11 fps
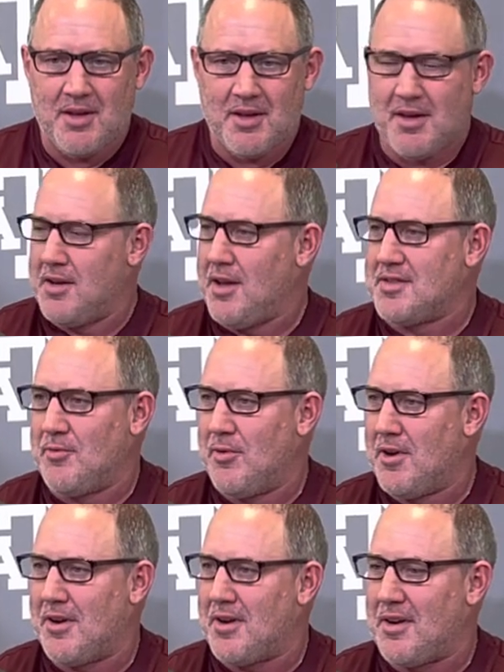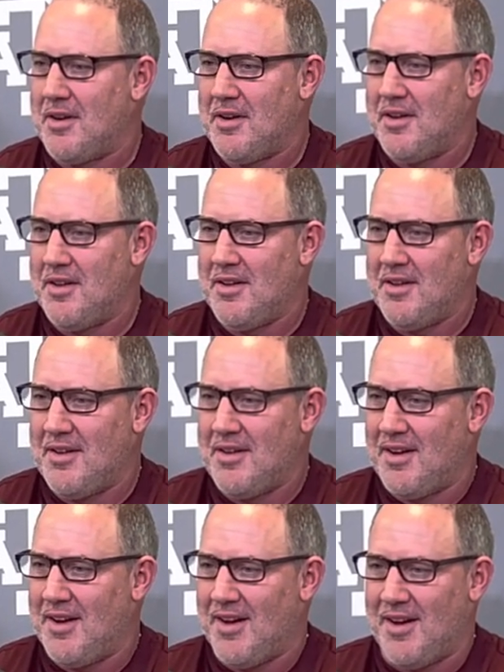it doesn't work.
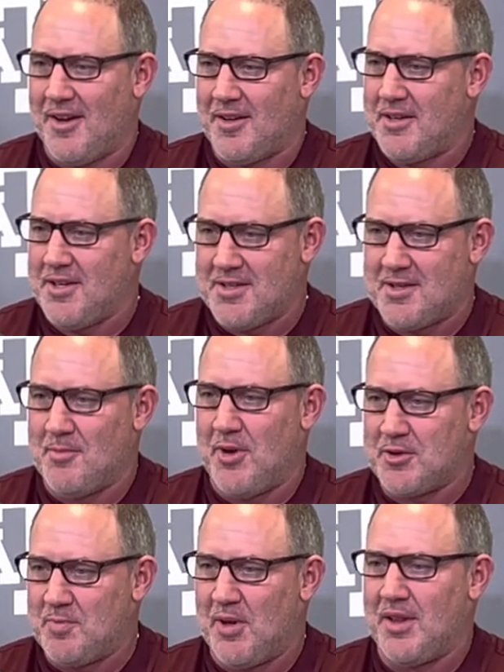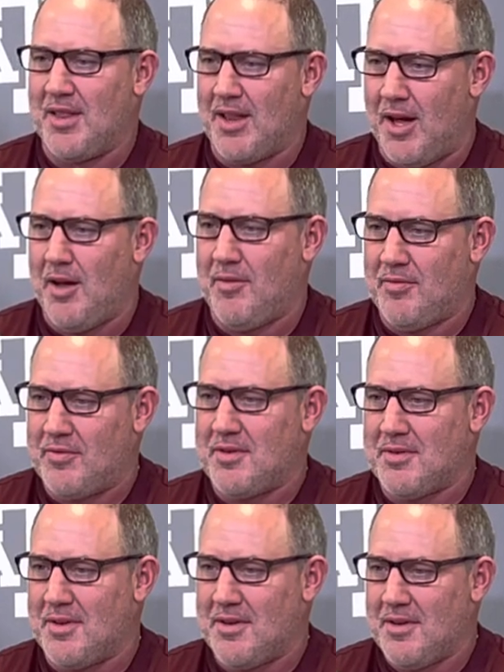He's the most beloved
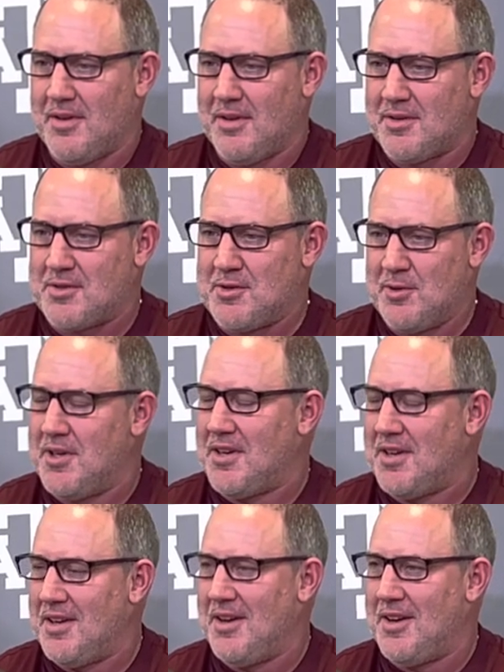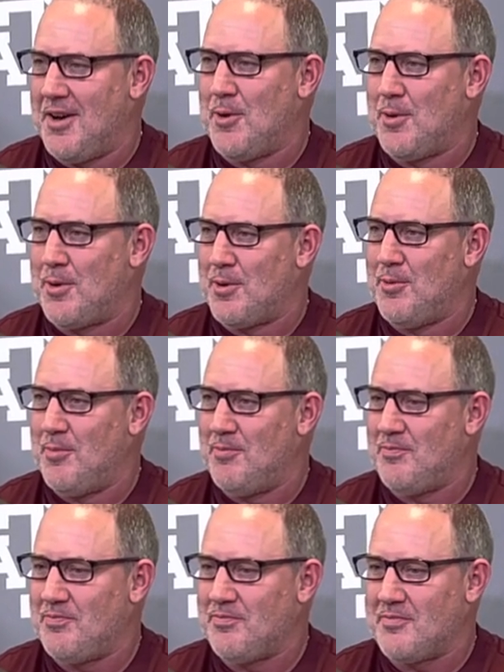student in the whole group.
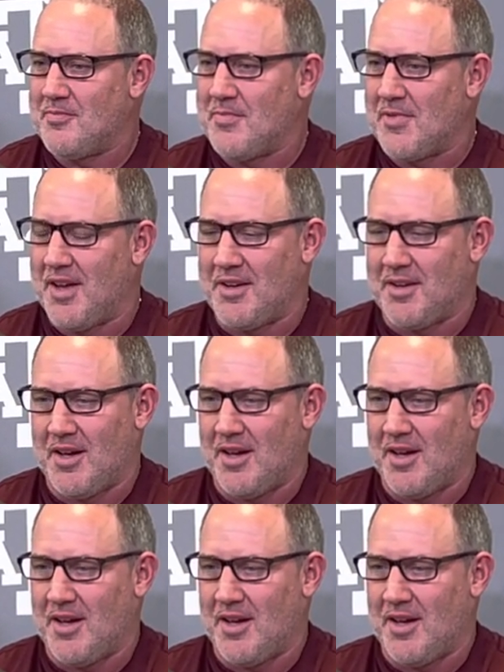And